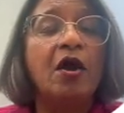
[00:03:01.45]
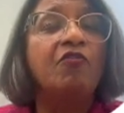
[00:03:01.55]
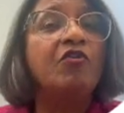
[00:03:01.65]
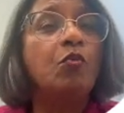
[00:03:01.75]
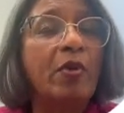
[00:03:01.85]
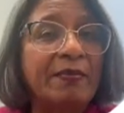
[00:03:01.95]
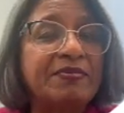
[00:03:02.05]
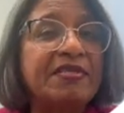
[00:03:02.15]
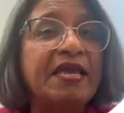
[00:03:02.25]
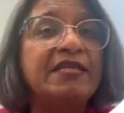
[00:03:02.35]
For
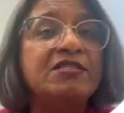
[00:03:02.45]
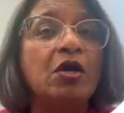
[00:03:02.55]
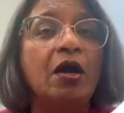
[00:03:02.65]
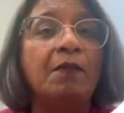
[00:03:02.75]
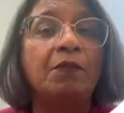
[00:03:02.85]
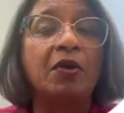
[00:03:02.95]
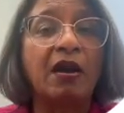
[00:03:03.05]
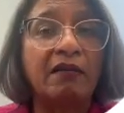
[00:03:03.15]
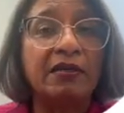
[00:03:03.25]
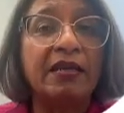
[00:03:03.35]
websites,
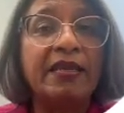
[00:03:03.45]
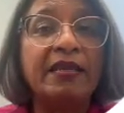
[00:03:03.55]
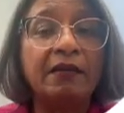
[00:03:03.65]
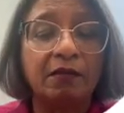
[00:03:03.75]
currently